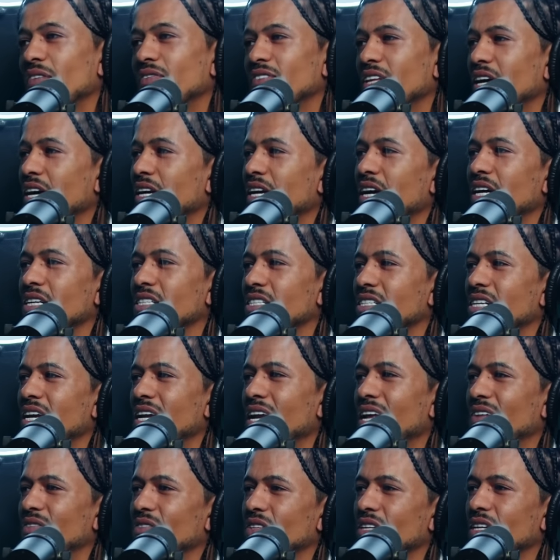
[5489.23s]
After I got
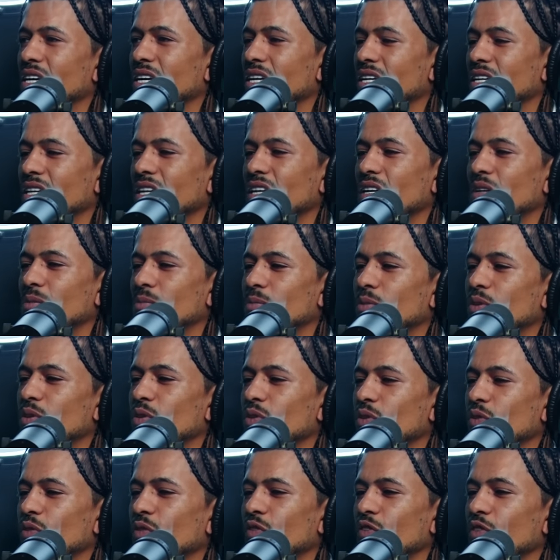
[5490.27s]
shot after that club,
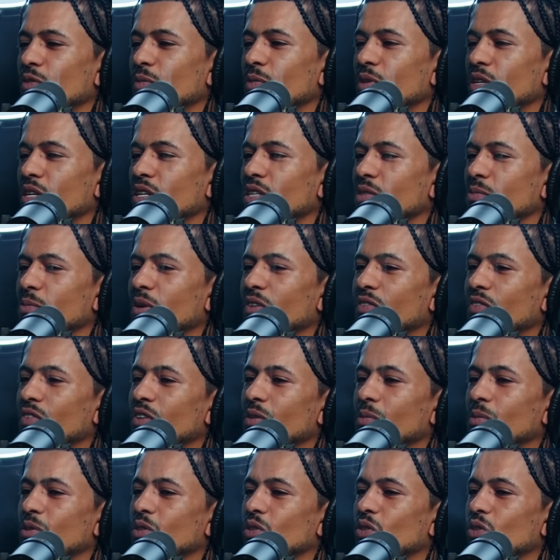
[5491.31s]
bro. You feel me? Because my
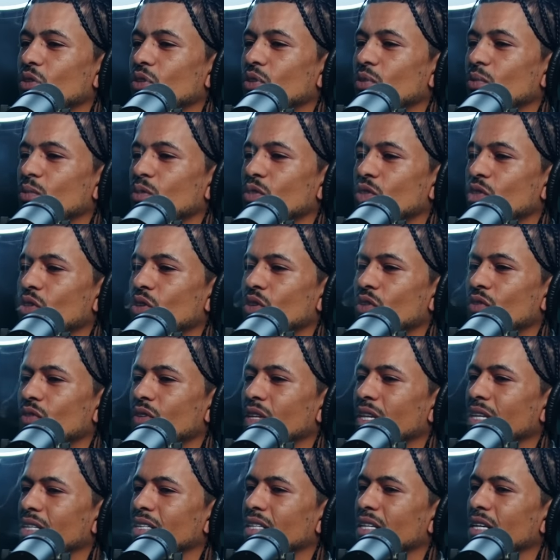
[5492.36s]
family thought it was
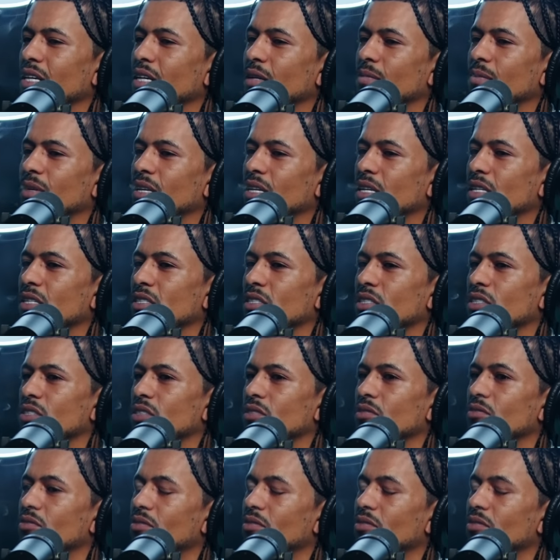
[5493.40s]
over. Like, damn, they just.